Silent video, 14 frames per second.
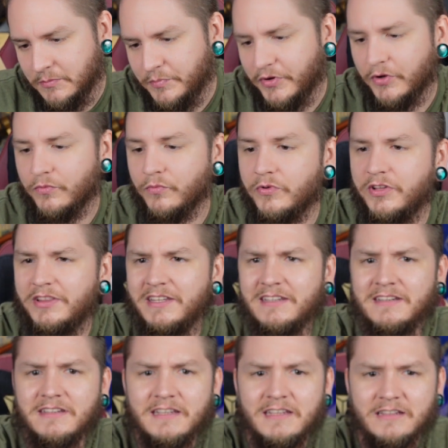But really
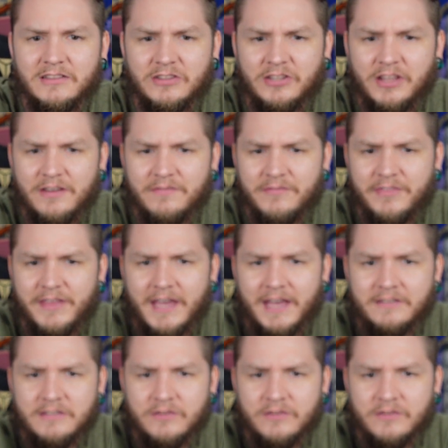neat. Love that.